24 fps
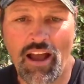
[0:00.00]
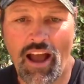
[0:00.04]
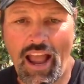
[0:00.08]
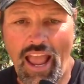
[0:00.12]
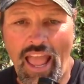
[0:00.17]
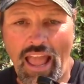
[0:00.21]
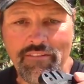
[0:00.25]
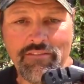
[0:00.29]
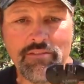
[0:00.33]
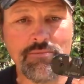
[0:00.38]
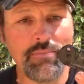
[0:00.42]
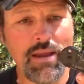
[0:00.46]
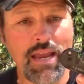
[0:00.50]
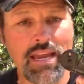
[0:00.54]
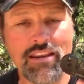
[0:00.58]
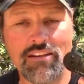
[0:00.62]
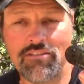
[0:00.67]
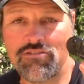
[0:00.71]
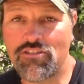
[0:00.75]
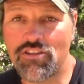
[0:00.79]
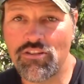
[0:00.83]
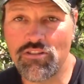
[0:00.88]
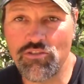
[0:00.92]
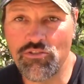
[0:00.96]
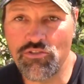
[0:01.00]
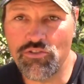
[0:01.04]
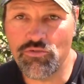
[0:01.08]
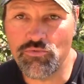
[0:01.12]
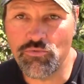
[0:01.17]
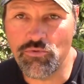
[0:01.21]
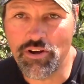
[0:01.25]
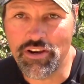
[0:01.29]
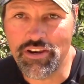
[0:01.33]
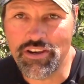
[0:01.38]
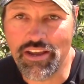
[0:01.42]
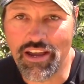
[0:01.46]
I haven't managed to lose
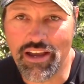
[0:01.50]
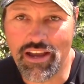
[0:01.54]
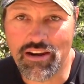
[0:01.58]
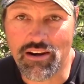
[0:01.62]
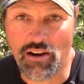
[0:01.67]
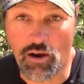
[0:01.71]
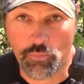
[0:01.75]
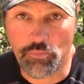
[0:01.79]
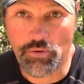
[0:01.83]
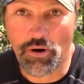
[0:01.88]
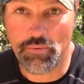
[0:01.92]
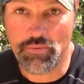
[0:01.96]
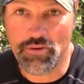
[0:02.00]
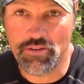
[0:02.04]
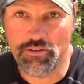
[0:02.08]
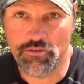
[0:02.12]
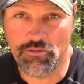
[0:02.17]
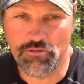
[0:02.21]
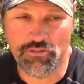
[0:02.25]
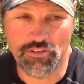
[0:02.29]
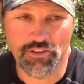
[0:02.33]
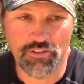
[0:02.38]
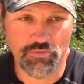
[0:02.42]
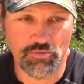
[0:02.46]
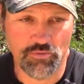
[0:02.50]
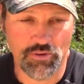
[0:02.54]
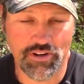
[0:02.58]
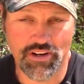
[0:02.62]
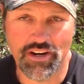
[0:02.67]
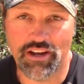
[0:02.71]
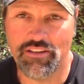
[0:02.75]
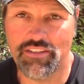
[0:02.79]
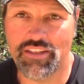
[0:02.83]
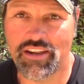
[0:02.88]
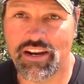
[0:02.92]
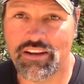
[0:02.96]
one yet. I'll probably lose this one
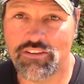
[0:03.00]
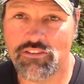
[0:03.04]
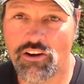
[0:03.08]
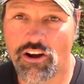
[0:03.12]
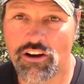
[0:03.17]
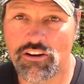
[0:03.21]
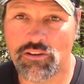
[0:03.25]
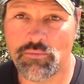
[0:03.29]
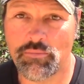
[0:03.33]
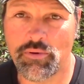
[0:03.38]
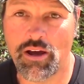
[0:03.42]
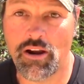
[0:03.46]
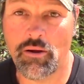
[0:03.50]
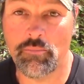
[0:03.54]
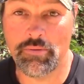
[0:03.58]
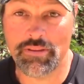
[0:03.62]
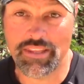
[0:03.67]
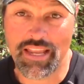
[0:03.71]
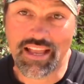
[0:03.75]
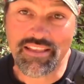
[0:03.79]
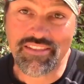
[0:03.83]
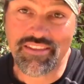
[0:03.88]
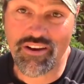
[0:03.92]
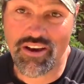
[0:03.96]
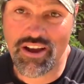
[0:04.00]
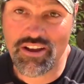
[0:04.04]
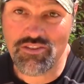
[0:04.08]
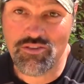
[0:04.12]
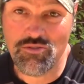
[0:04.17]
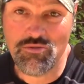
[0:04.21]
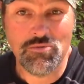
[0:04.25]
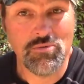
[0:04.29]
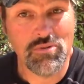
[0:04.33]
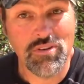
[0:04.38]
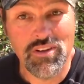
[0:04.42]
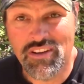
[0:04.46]
now that I talked about it. But that's how I
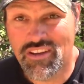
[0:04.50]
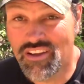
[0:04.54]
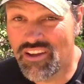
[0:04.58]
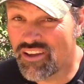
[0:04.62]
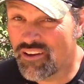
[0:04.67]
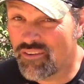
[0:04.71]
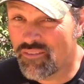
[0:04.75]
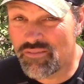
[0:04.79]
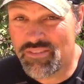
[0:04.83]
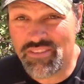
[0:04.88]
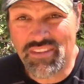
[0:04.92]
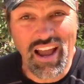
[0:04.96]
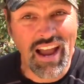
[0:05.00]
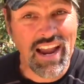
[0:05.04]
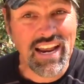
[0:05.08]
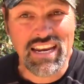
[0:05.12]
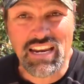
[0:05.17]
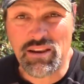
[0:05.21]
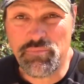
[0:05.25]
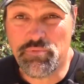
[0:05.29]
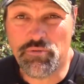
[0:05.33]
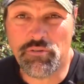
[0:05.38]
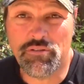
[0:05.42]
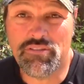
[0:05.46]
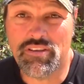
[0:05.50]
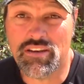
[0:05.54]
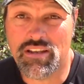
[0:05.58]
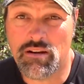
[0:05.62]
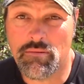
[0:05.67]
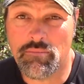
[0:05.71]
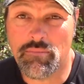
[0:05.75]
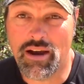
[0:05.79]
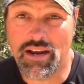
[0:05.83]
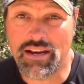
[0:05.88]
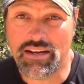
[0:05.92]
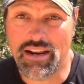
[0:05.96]
do 90%
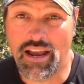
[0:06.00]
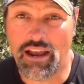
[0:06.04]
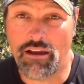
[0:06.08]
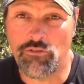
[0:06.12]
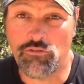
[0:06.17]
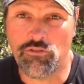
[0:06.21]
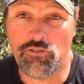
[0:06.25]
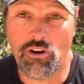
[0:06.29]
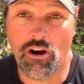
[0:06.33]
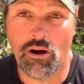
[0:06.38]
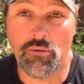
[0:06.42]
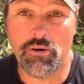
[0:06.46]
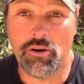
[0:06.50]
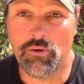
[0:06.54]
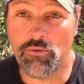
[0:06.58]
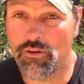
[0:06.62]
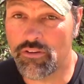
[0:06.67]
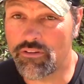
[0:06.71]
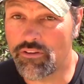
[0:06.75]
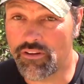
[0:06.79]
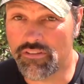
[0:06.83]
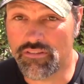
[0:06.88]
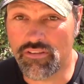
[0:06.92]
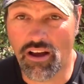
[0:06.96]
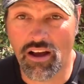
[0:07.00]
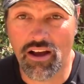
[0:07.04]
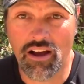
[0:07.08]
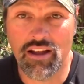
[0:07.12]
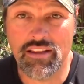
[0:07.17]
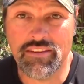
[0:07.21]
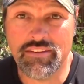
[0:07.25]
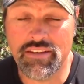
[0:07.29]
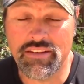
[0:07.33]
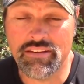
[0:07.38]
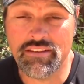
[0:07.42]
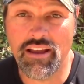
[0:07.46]
of my knife sharpening, whether it's a
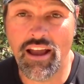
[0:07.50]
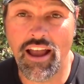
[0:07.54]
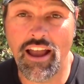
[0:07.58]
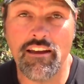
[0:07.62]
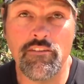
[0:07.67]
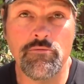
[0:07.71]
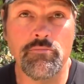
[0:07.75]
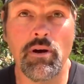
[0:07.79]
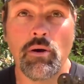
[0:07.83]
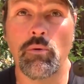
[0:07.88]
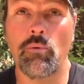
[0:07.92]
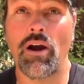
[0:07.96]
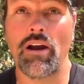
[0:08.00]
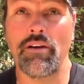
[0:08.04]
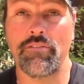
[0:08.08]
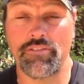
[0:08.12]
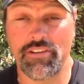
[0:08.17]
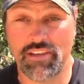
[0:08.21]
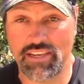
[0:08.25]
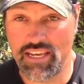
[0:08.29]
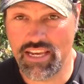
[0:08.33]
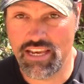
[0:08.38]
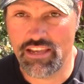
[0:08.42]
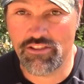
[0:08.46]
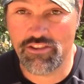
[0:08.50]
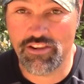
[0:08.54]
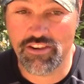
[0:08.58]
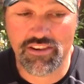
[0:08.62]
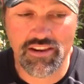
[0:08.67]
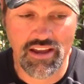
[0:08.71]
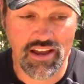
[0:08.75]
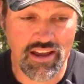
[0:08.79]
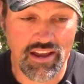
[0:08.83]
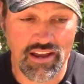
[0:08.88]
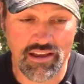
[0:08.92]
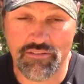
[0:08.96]
hunting knife, my wife's kitchen
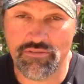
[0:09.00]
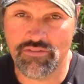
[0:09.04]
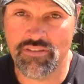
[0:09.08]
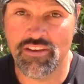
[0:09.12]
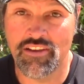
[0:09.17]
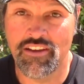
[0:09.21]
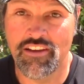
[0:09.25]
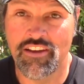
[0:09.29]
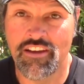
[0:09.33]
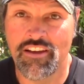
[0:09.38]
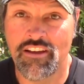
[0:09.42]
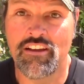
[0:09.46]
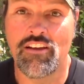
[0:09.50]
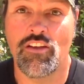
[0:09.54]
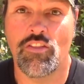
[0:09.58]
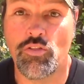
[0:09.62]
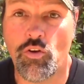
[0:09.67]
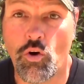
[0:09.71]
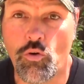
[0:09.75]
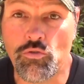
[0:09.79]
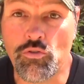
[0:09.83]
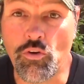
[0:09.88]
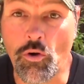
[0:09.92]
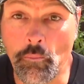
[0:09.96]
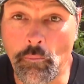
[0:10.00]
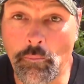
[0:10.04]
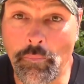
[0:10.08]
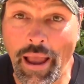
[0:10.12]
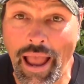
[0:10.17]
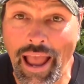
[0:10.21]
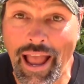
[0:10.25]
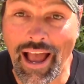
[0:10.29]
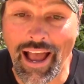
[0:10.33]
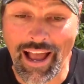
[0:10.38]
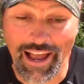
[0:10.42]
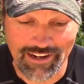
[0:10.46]
knives, those are
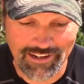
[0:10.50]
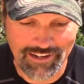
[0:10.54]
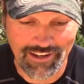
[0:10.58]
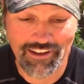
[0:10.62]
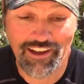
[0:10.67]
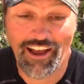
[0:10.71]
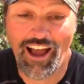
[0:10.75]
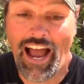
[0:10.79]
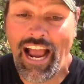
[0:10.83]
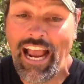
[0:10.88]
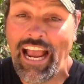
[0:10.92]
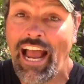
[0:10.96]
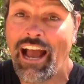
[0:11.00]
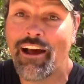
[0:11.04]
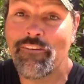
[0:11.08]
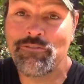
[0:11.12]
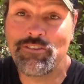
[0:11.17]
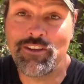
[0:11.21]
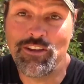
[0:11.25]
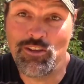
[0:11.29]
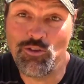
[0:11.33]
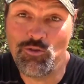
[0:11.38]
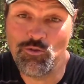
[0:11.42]
bad. I have to